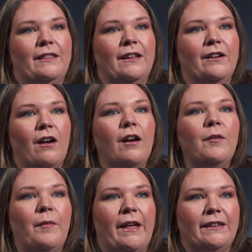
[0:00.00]
there are
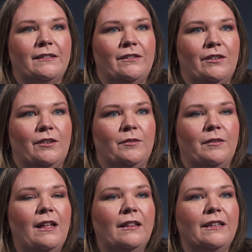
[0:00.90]
ways to
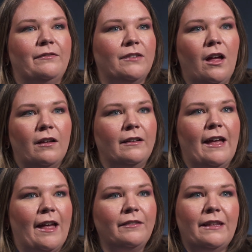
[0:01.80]
live long,
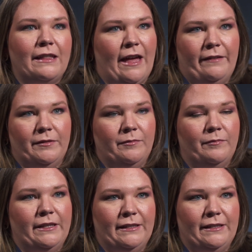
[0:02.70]
healthy lives with